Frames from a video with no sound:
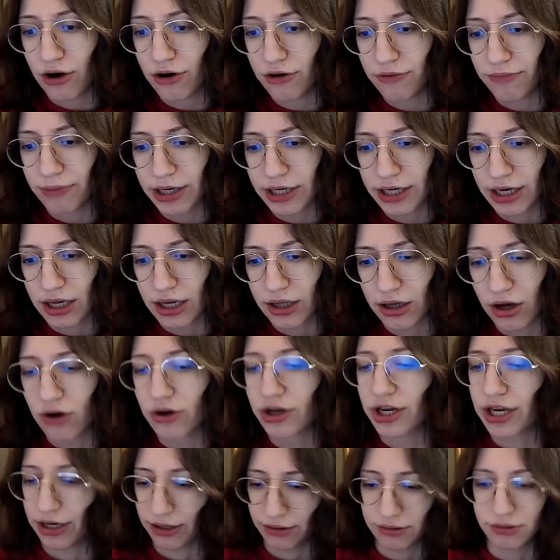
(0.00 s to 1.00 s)
oh my god,
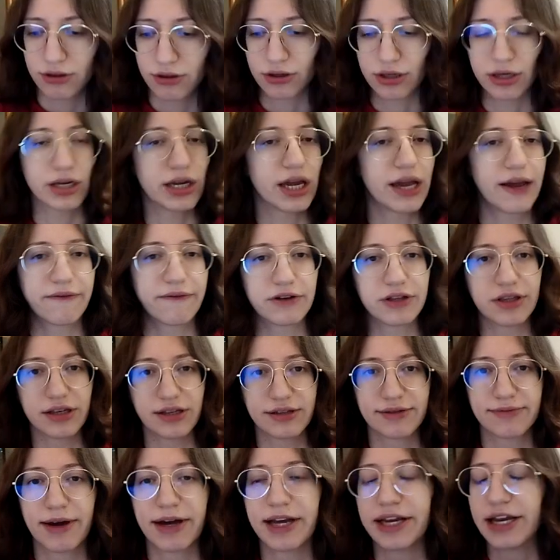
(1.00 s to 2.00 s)
okay,
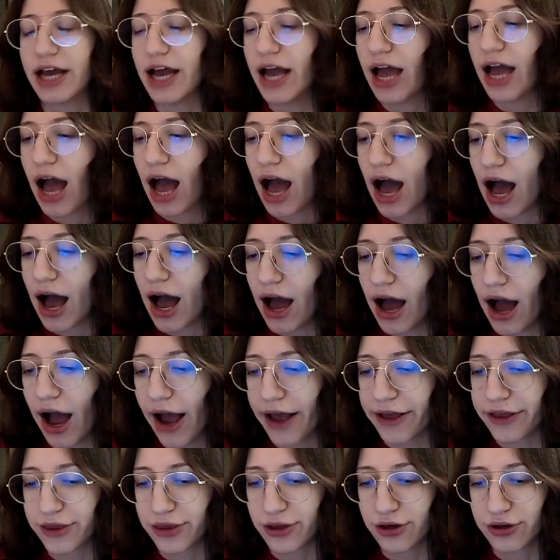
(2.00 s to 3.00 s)
everything's fine.
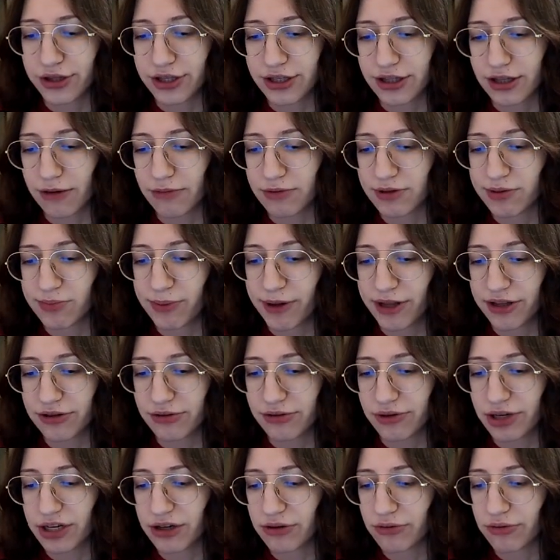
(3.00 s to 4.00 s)
I thought that I was
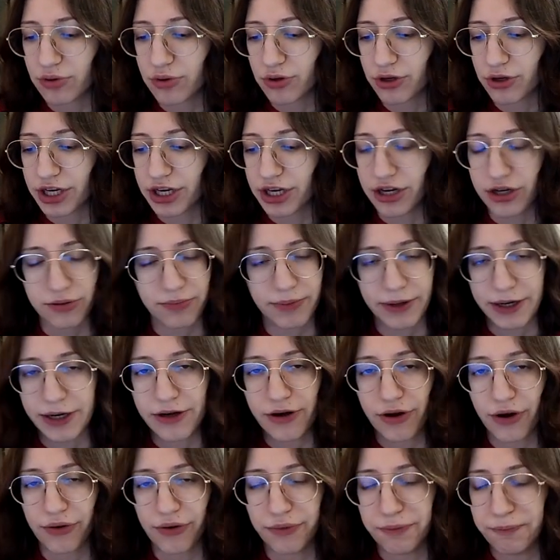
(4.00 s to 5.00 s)
blundering a rook here,
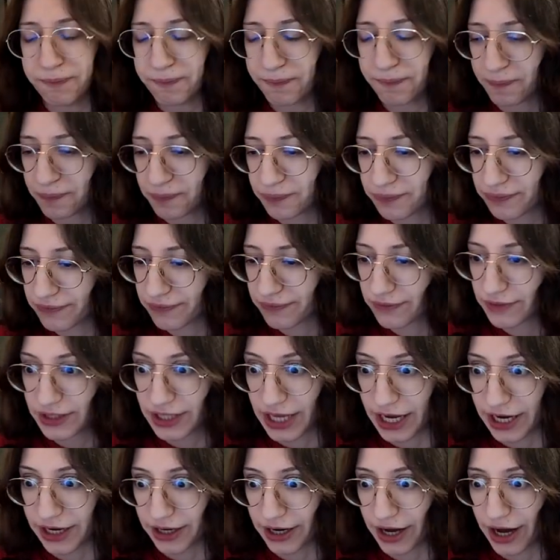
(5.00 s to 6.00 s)
but no,
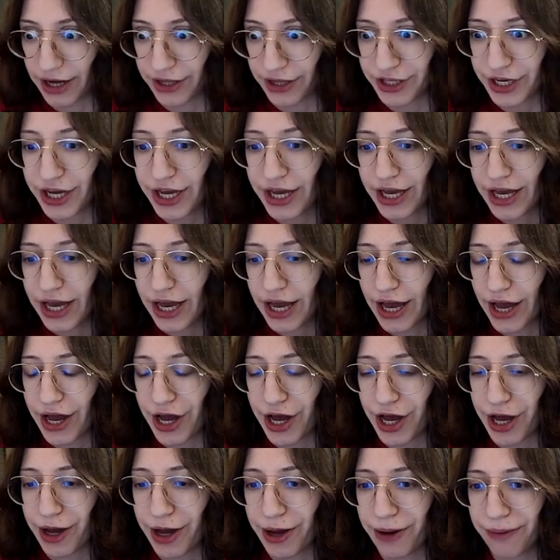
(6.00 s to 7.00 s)
thank god.
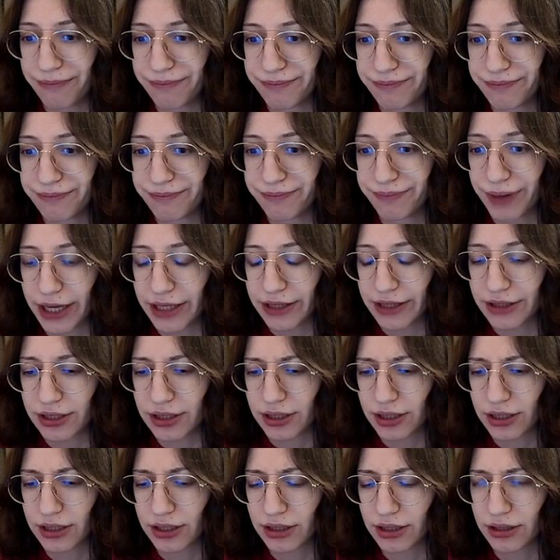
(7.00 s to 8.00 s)

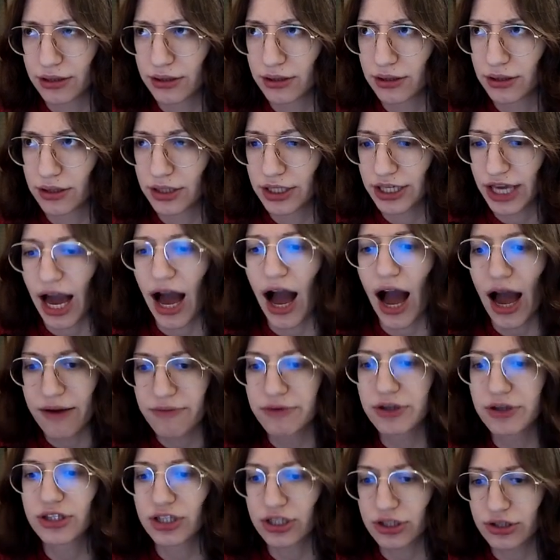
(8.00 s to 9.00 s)
But yeah,
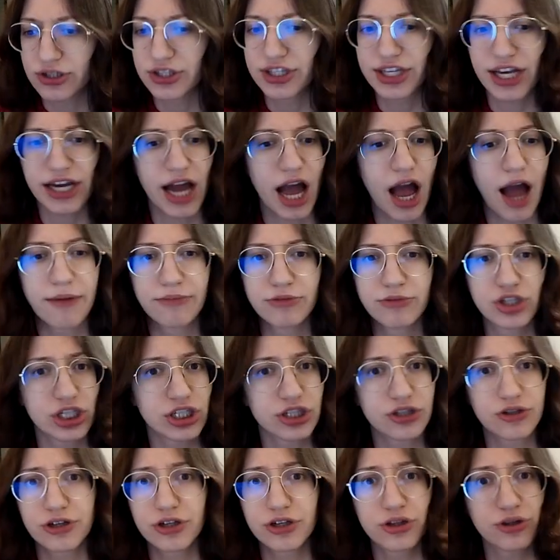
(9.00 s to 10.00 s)
I wanted to say I'm
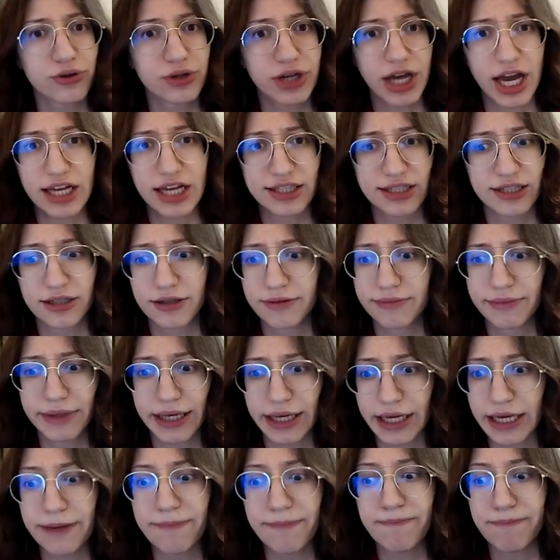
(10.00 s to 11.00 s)
just going to castle
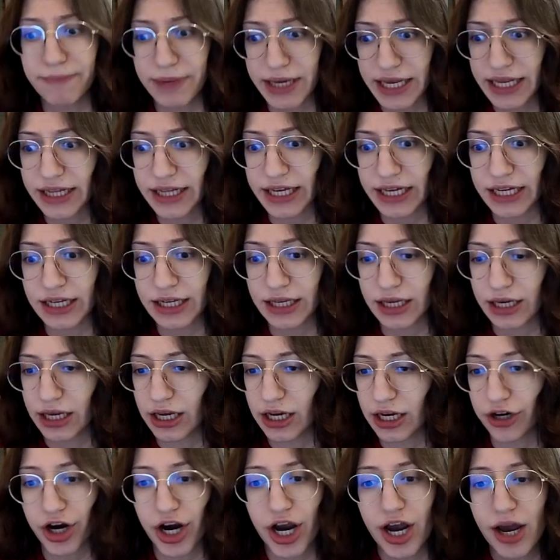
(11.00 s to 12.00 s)
me immediately
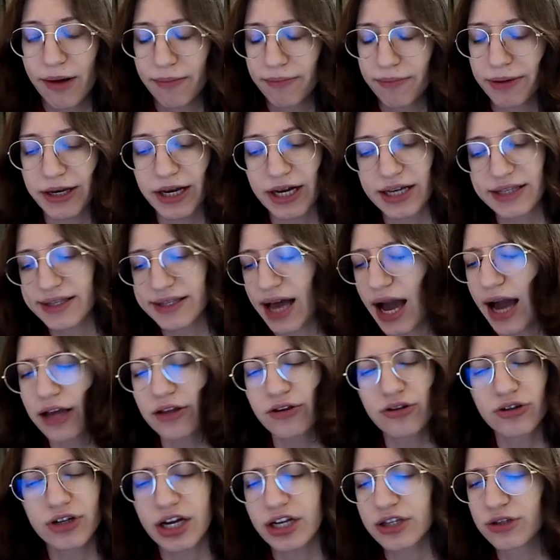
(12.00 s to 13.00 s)
here because
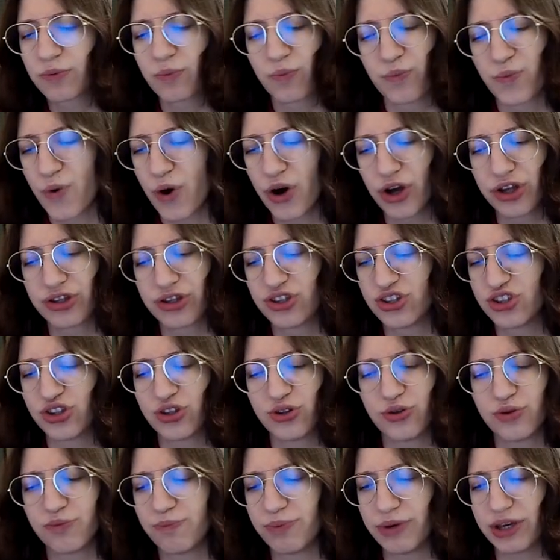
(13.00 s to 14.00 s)
I do not
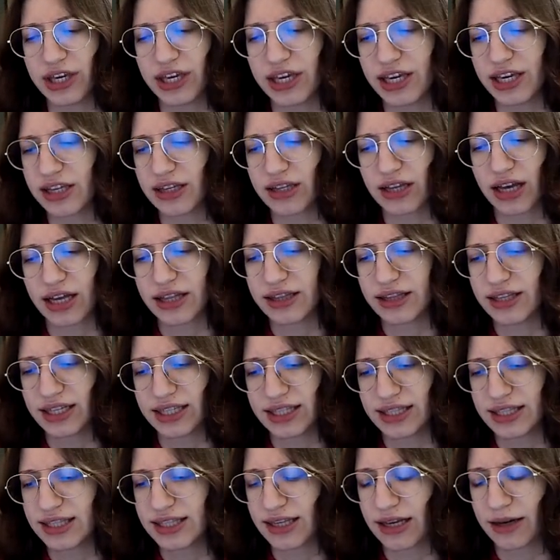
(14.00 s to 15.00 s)
want to be in
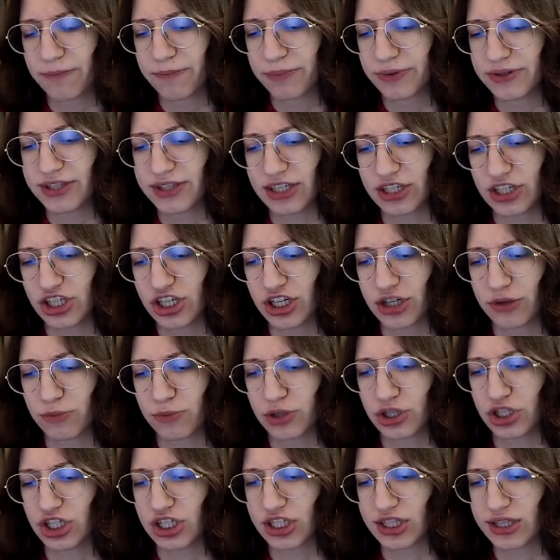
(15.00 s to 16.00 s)
this
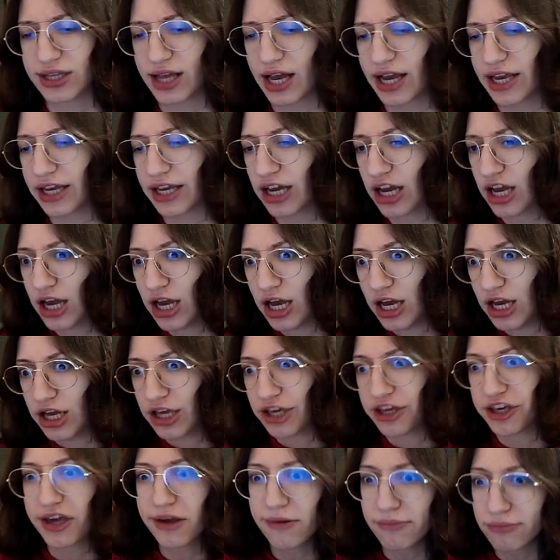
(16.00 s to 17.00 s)
position, which is like
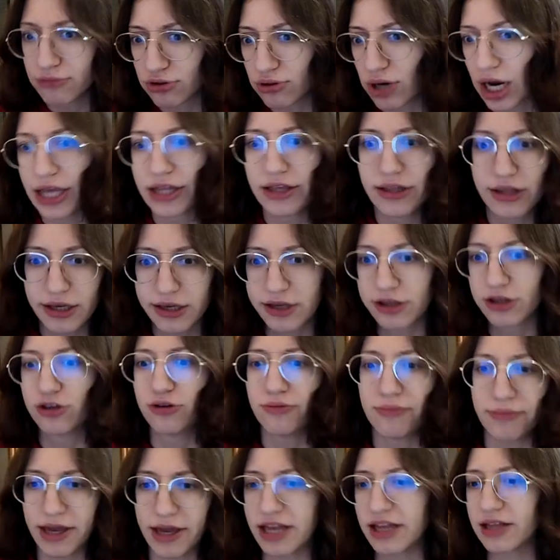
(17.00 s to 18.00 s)
him
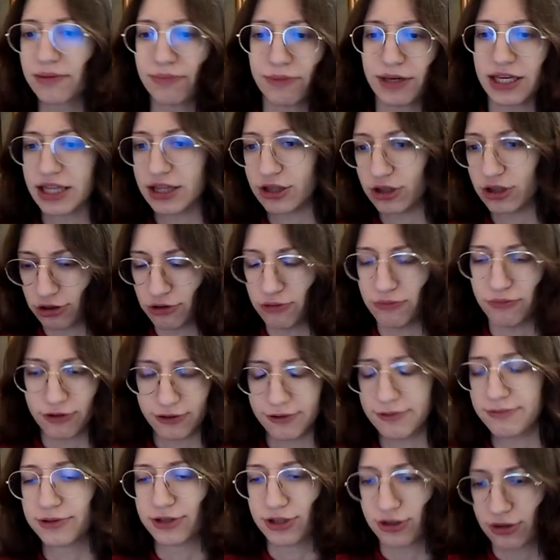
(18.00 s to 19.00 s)
threatening to mate me in two
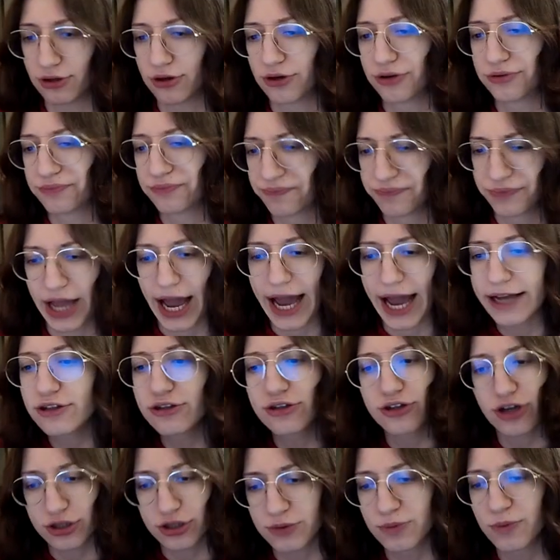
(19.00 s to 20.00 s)
moves, you know?
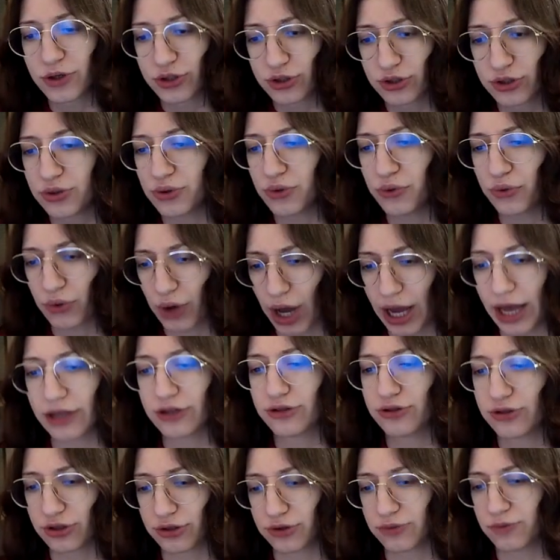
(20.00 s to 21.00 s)
I do not want
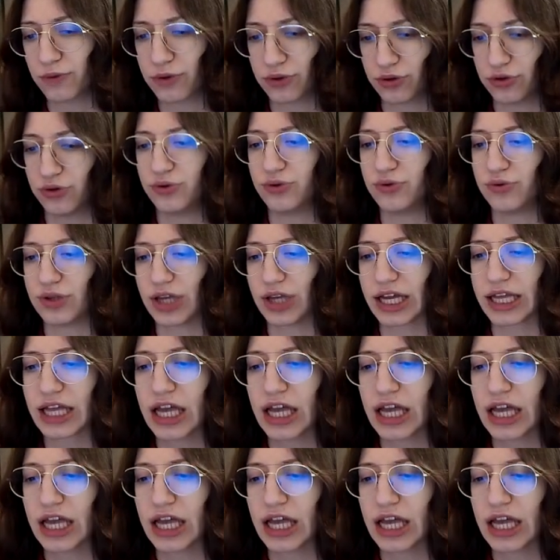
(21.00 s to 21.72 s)
to do